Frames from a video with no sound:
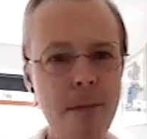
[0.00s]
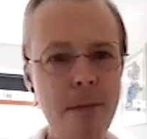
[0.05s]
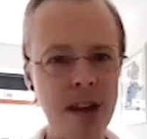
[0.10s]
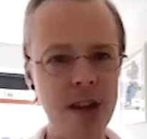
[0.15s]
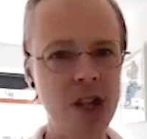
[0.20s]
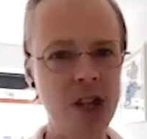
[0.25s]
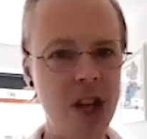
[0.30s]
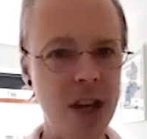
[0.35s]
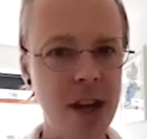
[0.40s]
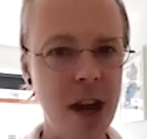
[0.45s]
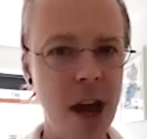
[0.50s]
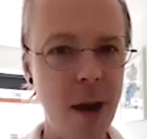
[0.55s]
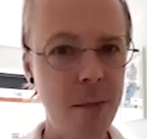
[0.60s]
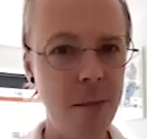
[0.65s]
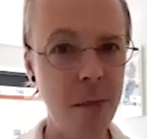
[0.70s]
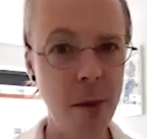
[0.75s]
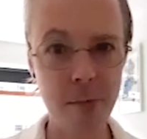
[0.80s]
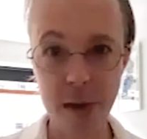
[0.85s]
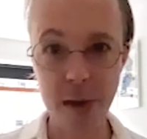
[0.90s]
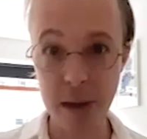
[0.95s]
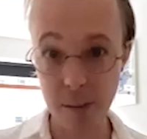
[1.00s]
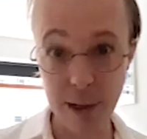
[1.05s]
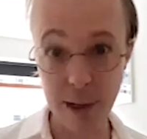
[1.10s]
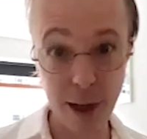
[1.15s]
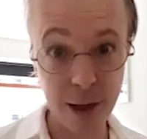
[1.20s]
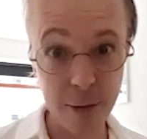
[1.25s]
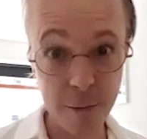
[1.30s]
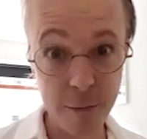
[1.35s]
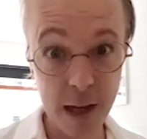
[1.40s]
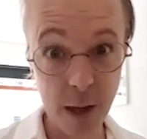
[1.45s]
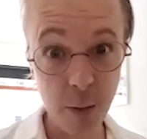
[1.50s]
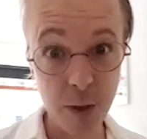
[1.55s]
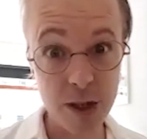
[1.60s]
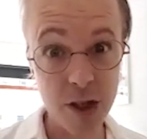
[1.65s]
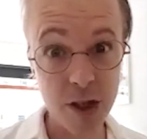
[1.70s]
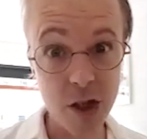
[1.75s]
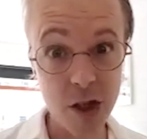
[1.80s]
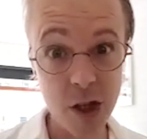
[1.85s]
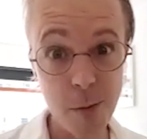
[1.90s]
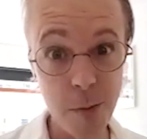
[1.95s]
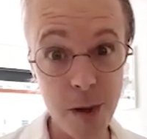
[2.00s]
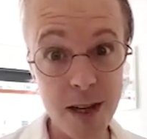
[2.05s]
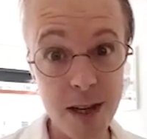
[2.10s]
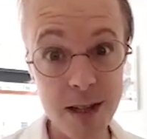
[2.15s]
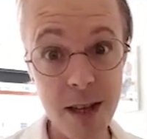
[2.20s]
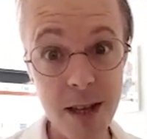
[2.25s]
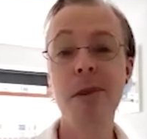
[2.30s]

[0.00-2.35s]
Better shut up. People are going to think we're stupid.